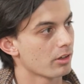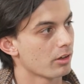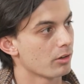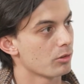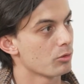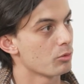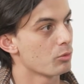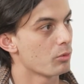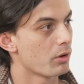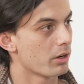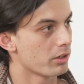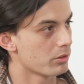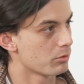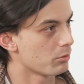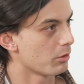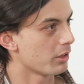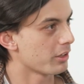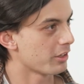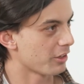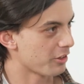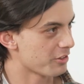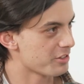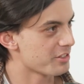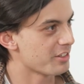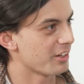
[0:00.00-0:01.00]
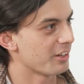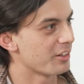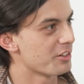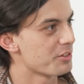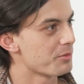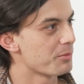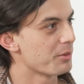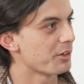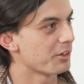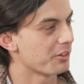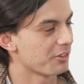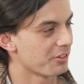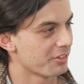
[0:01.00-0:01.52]
uh, what what has
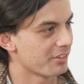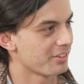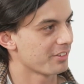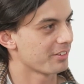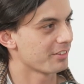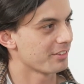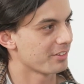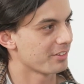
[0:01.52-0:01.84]
changed? Because